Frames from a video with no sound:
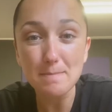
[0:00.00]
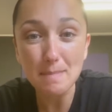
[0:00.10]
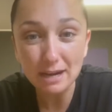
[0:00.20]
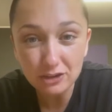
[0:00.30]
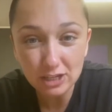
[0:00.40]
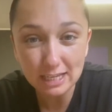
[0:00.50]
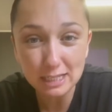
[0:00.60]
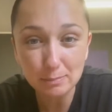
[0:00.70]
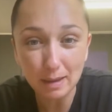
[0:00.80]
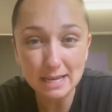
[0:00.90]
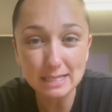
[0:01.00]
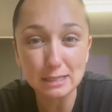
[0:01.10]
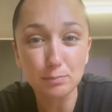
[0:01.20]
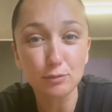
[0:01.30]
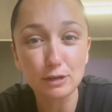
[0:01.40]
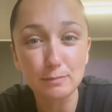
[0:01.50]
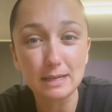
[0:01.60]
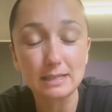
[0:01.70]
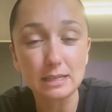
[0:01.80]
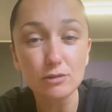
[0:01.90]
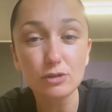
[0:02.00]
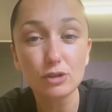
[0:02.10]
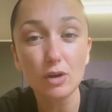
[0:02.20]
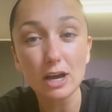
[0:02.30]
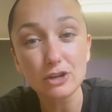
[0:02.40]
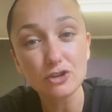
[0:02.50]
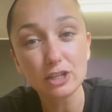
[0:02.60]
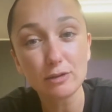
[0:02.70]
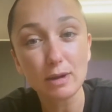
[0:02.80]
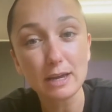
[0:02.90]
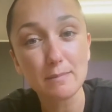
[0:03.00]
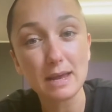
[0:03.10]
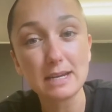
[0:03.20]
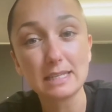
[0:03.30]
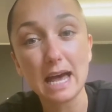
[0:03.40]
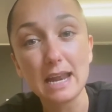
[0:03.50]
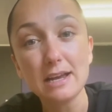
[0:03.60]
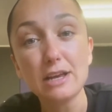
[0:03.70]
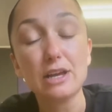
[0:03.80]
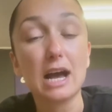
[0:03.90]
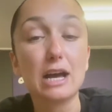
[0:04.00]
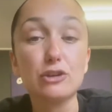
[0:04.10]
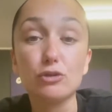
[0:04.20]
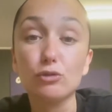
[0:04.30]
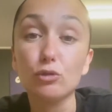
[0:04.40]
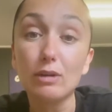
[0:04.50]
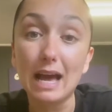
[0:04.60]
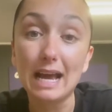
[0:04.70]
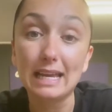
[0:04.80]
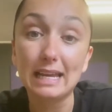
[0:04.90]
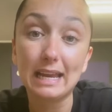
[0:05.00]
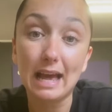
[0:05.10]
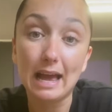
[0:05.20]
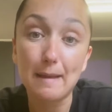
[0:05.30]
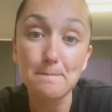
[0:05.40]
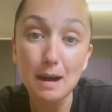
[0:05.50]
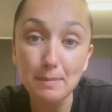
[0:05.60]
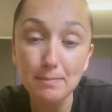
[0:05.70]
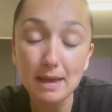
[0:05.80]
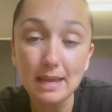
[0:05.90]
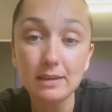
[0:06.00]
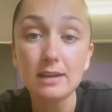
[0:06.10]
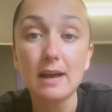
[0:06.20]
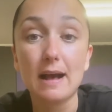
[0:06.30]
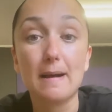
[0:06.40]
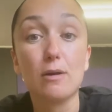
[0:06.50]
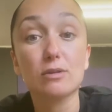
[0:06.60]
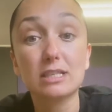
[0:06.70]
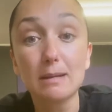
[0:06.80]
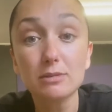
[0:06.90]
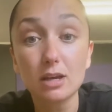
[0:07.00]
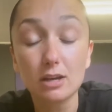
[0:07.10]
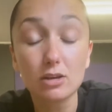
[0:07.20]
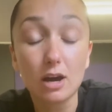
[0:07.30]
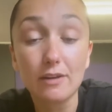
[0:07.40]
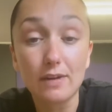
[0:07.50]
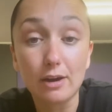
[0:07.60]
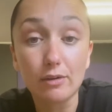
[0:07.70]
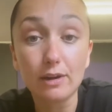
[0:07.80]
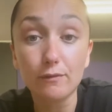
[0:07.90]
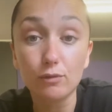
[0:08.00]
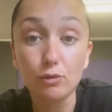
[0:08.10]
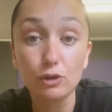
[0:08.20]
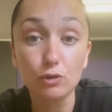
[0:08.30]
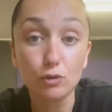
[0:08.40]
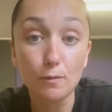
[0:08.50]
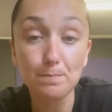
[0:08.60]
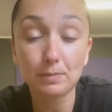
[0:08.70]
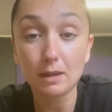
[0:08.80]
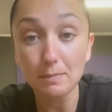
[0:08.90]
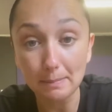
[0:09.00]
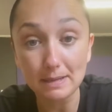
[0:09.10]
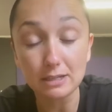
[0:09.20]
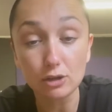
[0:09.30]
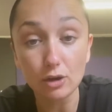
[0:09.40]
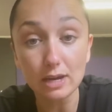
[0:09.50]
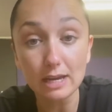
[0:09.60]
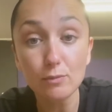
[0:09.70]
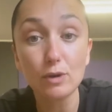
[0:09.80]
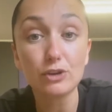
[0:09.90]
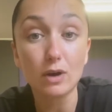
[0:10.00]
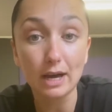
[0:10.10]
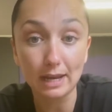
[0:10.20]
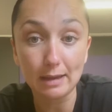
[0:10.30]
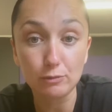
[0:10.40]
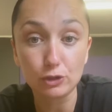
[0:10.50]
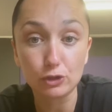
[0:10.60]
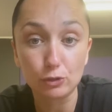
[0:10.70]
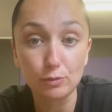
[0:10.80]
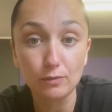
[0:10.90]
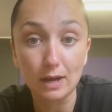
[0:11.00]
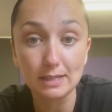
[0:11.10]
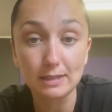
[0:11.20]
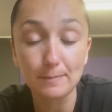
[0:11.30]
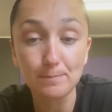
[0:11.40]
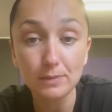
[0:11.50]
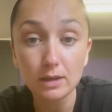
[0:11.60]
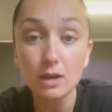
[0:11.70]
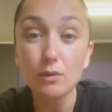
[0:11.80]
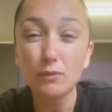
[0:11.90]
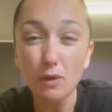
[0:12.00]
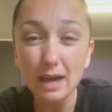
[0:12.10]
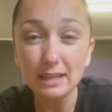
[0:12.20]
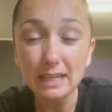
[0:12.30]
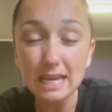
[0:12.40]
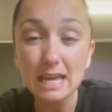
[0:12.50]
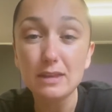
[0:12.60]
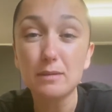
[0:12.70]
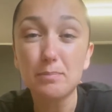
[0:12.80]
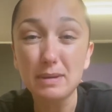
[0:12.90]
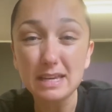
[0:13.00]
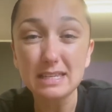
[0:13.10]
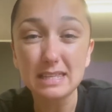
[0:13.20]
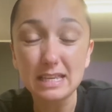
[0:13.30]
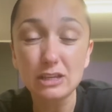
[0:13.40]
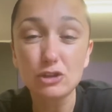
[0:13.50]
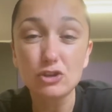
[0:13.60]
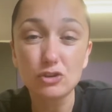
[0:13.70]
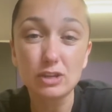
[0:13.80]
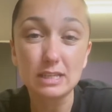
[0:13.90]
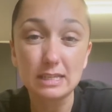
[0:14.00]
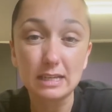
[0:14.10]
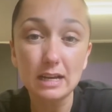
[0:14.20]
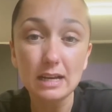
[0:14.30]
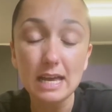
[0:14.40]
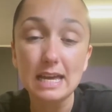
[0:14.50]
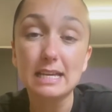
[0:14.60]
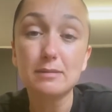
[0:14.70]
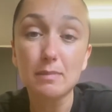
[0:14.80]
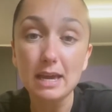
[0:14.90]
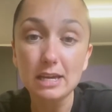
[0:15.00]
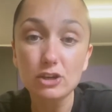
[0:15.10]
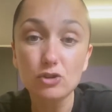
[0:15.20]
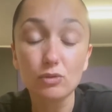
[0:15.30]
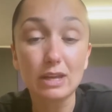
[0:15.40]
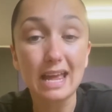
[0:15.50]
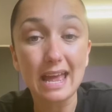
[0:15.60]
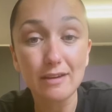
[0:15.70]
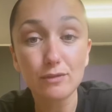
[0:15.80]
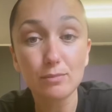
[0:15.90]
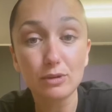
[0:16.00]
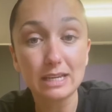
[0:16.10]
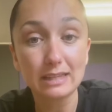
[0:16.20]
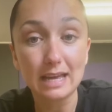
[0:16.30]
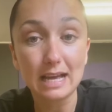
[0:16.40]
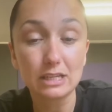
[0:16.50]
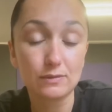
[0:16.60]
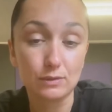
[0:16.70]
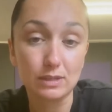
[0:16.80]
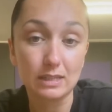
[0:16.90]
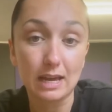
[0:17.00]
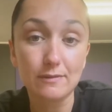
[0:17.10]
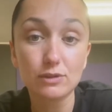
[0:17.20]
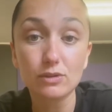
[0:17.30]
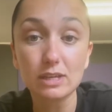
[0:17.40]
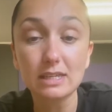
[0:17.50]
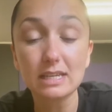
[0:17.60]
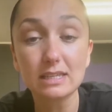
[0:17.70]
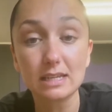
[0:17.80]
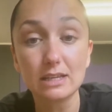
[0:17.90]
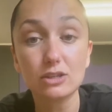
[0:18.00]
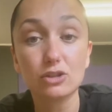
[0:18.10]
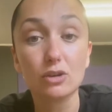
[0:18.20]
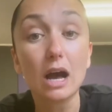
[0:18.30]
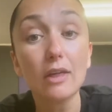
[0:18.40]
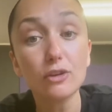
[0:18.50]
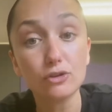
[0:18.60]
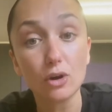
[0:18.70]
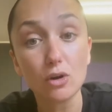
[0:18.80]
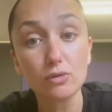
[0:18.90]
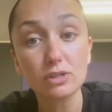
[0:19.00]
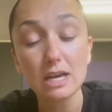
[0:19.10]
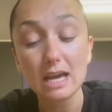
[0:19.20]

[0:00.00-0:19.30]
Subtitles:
managing their space is a pretty big deal. So I usually recommend that you look at getting a puppy pen or some kind of area for your puppy to go in when you're unable to supervise them. Finally, the biggest thing that you should consider is making sure that everybody in the house feels safe. So this extends to other dogs,